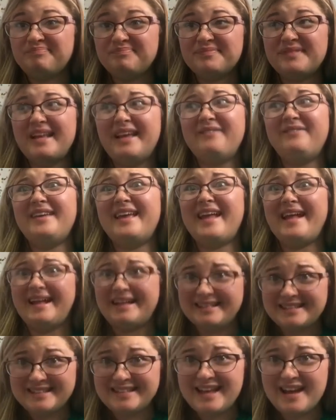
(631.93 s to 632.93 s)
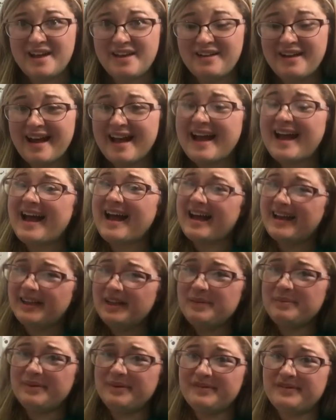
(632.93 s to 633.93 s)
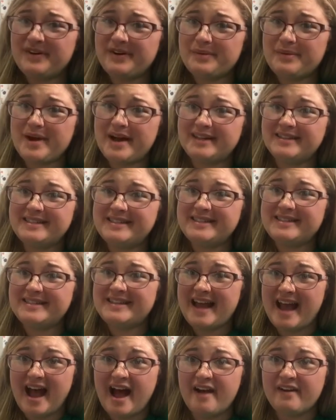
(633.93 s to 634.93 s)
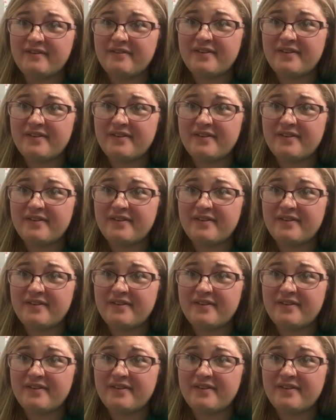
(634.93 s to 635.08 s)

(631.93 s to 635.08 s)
If you can't tell, I highly prefer Rod and Staff.